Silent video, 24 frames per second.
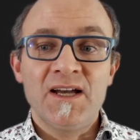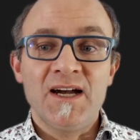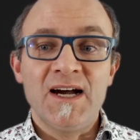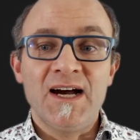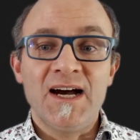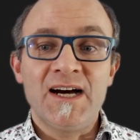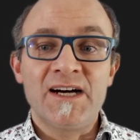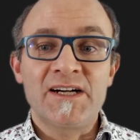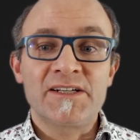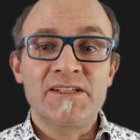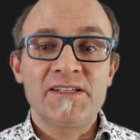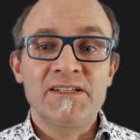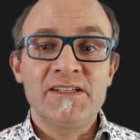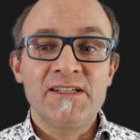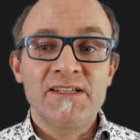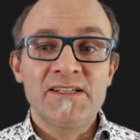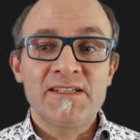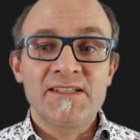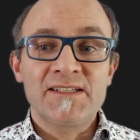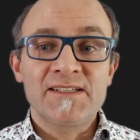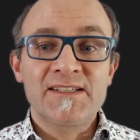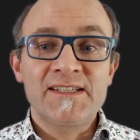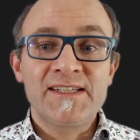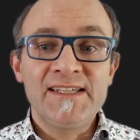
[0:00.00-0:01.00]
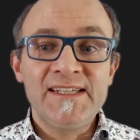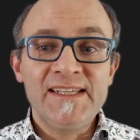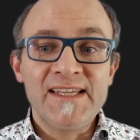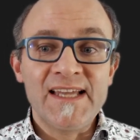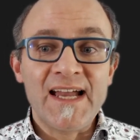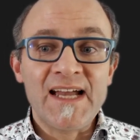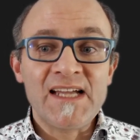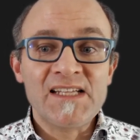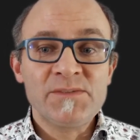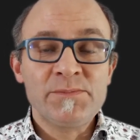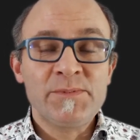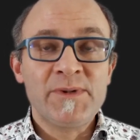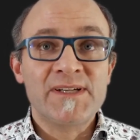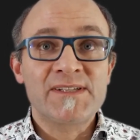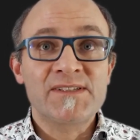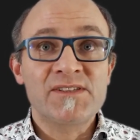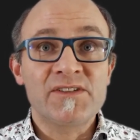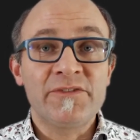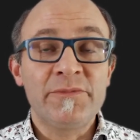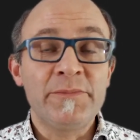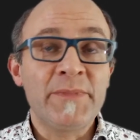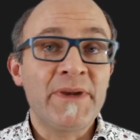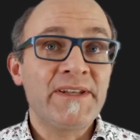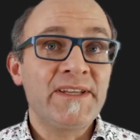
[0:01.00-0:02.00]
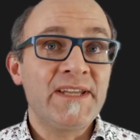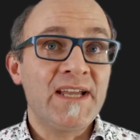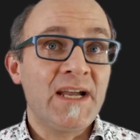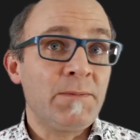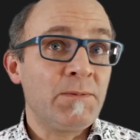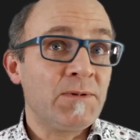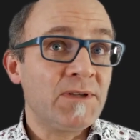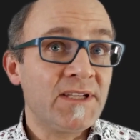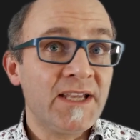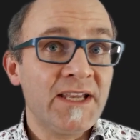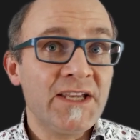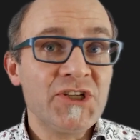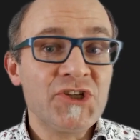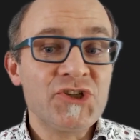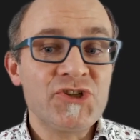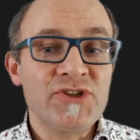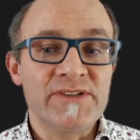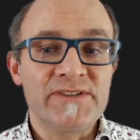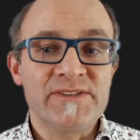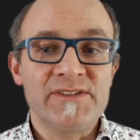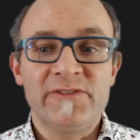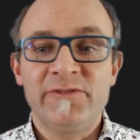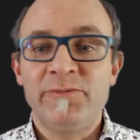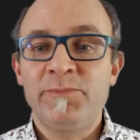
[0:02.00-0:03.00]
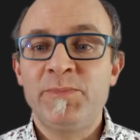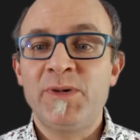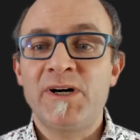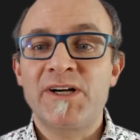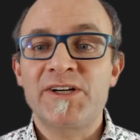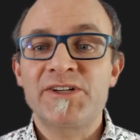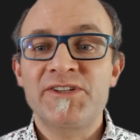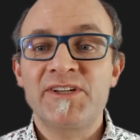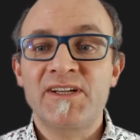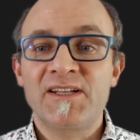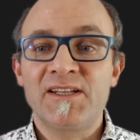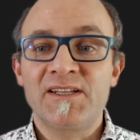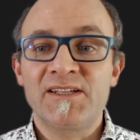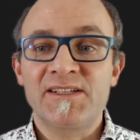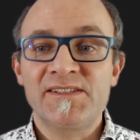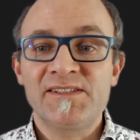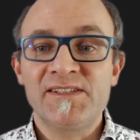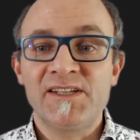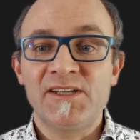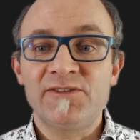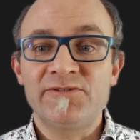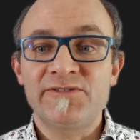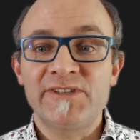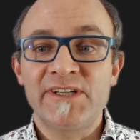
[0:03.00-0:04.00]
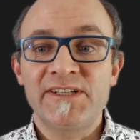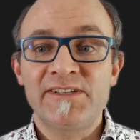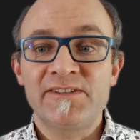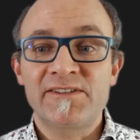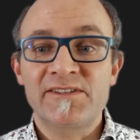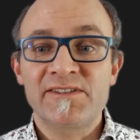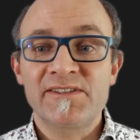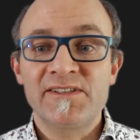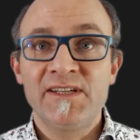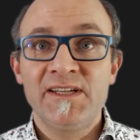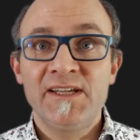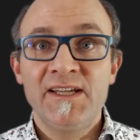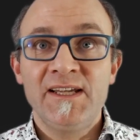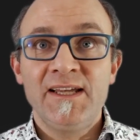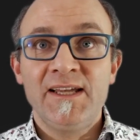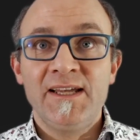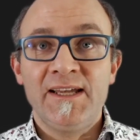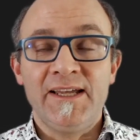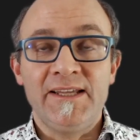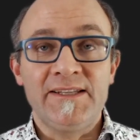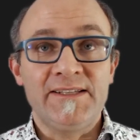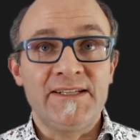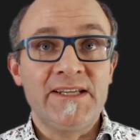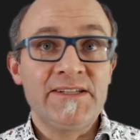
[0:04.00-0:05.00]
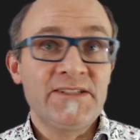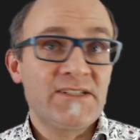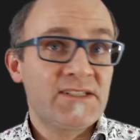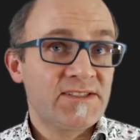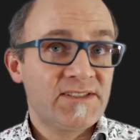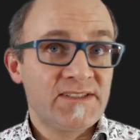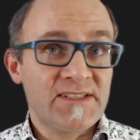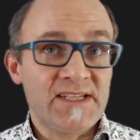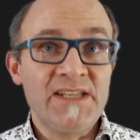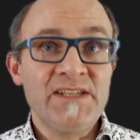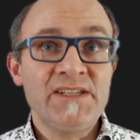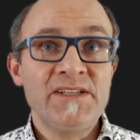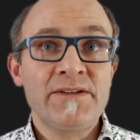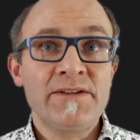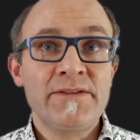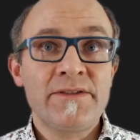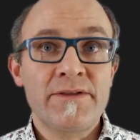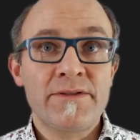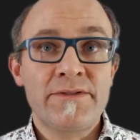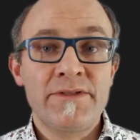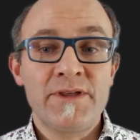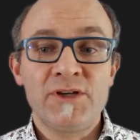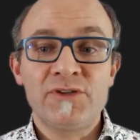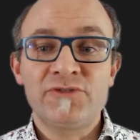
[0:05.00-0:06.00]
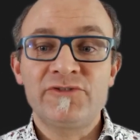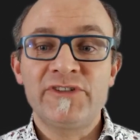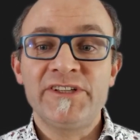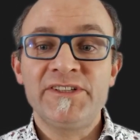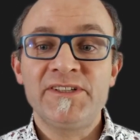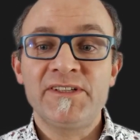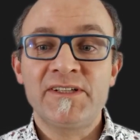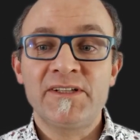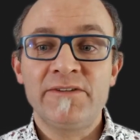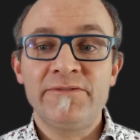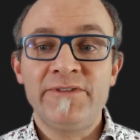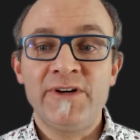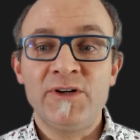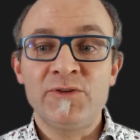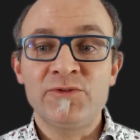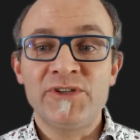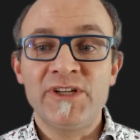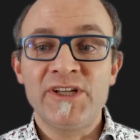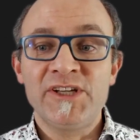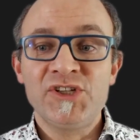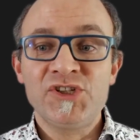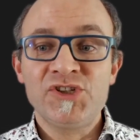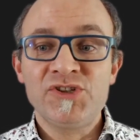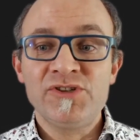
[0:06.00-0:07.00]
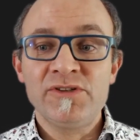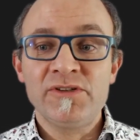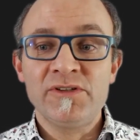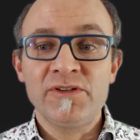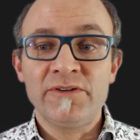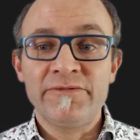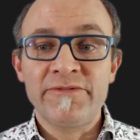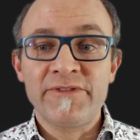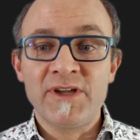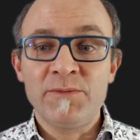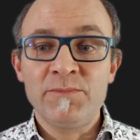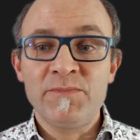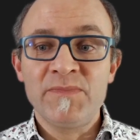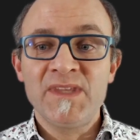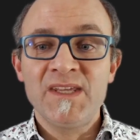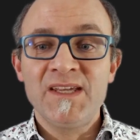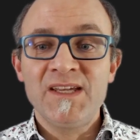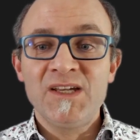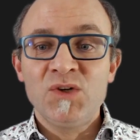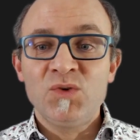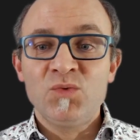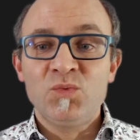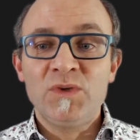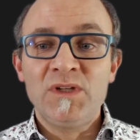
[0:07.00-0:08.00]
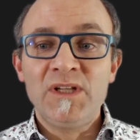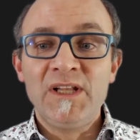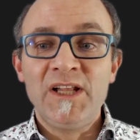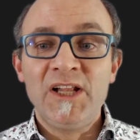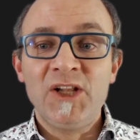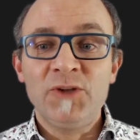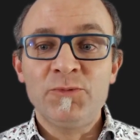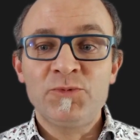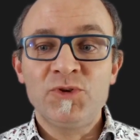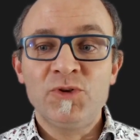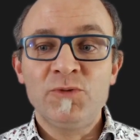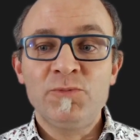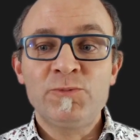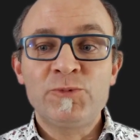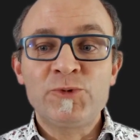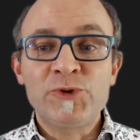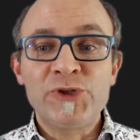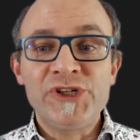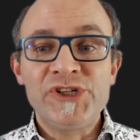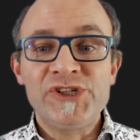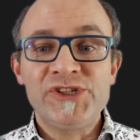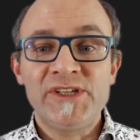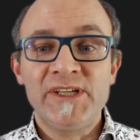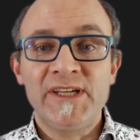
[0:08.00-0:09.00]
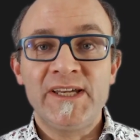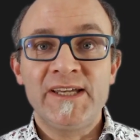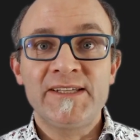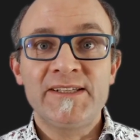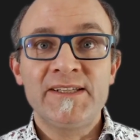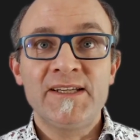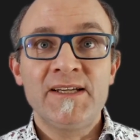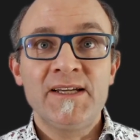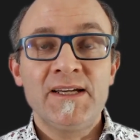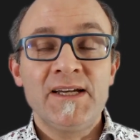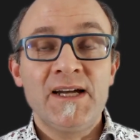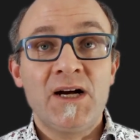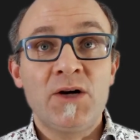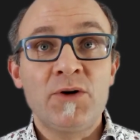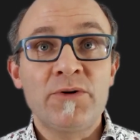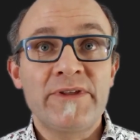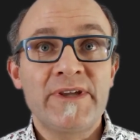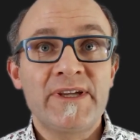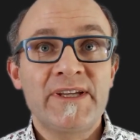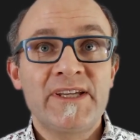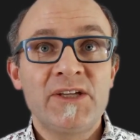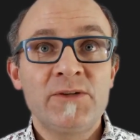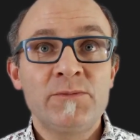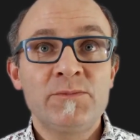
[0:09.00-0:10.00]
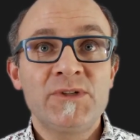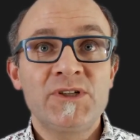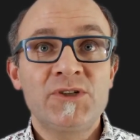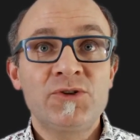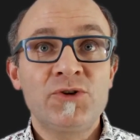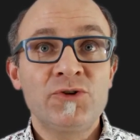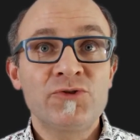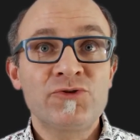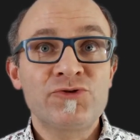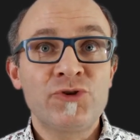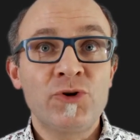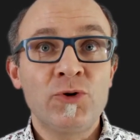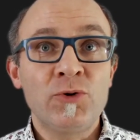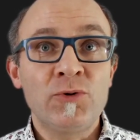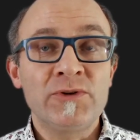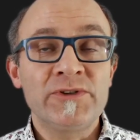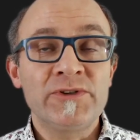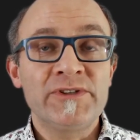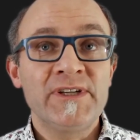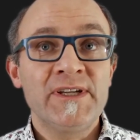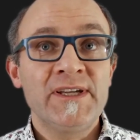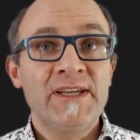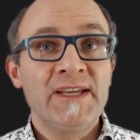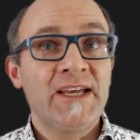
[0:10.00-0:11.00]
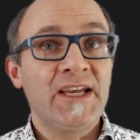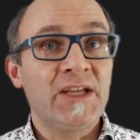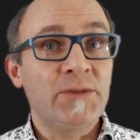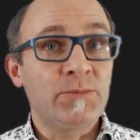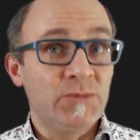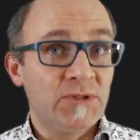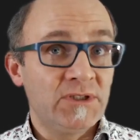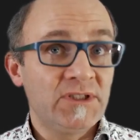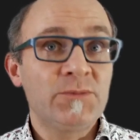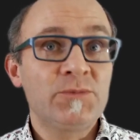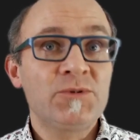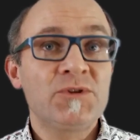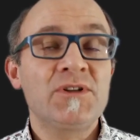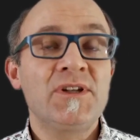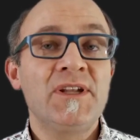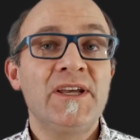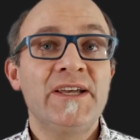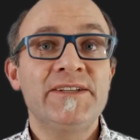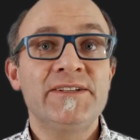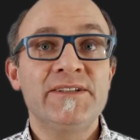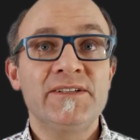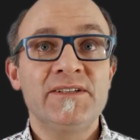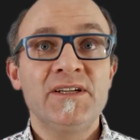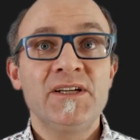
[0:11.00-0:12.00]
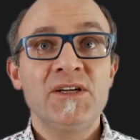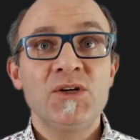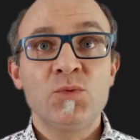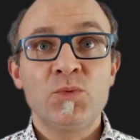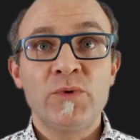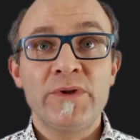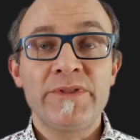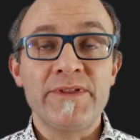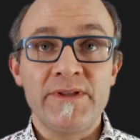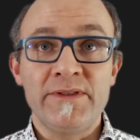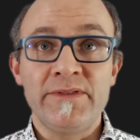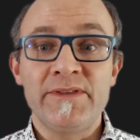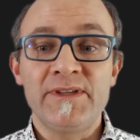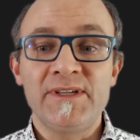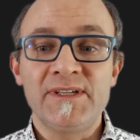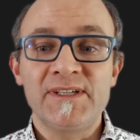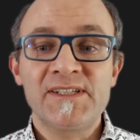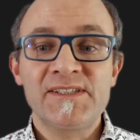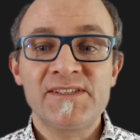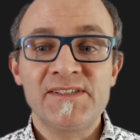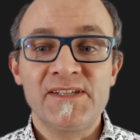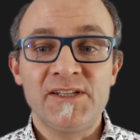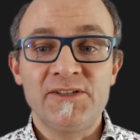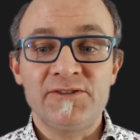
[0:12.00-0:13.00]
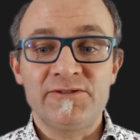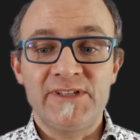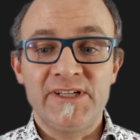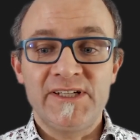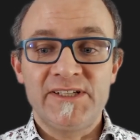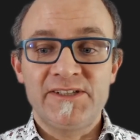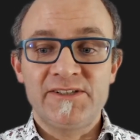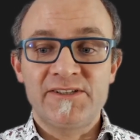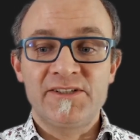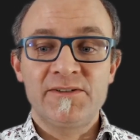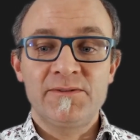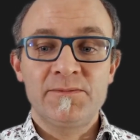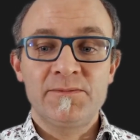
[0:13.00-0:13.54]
are key aspects of many applications of particle accelerators, and understanding the theoretical foundation of them will help you appreciate how they can be controlled and manipulated within the accelerator.